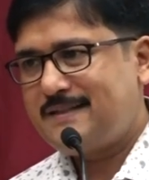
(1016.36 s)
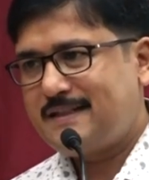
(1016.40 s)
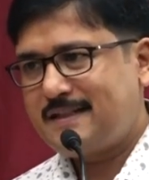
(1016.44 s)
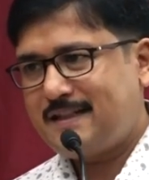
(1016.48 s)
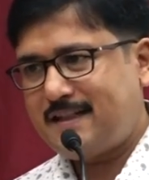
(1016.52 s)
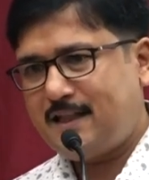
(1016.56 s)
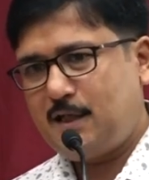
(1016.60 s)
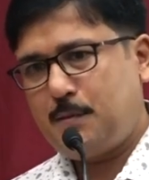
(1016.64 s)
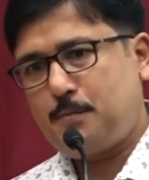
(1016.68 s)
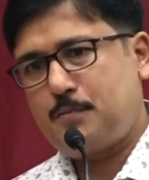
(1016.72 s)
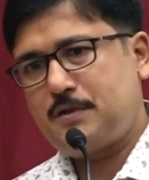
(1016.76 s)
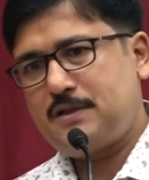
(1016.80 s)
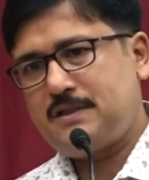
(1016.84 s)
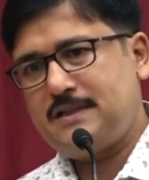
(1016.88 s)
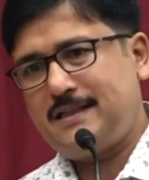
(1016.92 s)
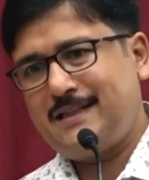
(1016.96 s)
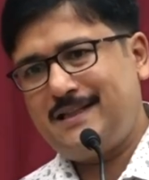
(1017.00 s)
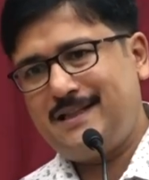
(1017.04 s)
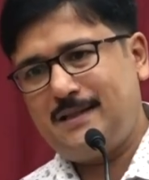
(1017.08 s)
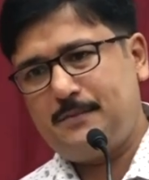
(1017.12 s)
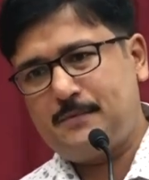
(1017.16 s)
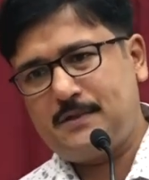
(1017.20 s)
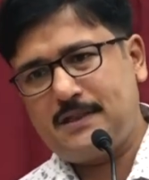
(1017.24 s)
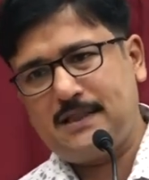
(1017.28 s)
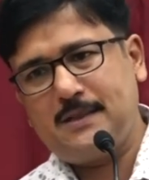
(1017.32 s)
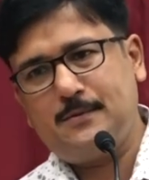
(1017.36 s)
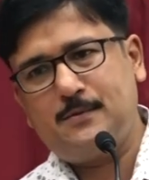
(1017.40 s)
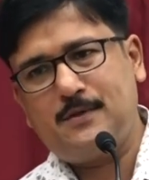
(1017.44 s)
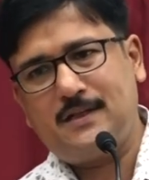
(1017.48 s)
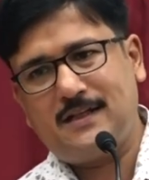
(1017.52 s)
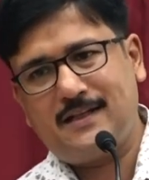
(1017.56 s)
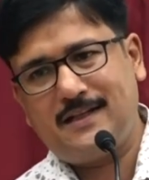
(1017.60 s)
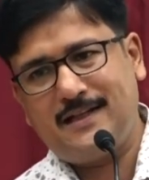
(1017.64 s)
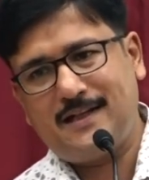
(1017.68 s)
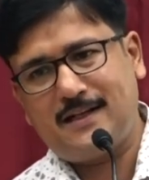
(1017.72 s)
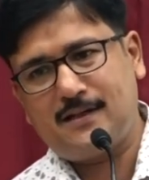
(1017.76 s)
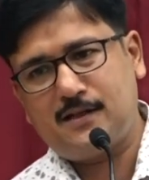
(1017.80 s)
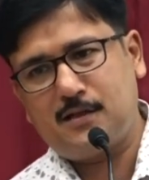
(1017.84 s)
they present themselves
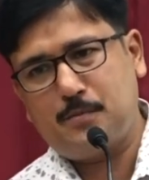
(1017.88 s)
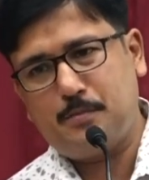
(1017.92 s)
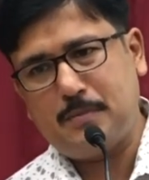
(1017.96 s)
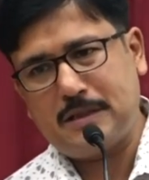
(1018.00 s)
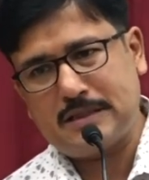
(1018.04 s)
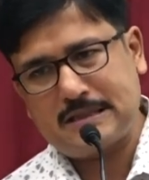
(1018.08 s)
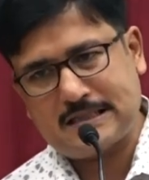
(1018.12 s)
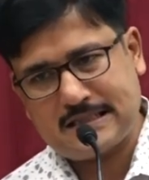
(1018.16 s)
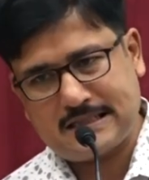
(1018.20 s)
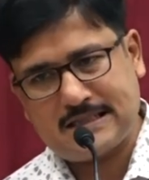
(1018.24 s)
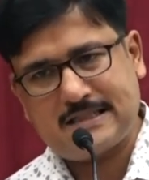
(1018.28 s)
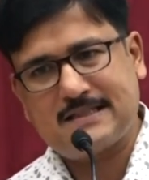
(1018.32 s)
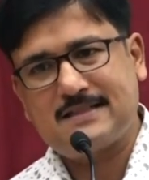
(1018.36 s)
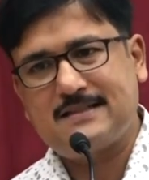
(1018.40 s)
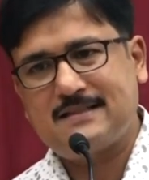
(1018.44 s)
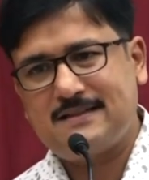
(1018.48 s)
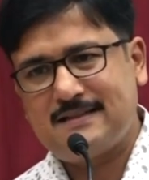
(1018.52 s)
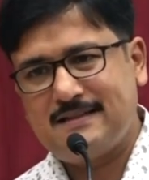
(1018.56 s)
that they are the best.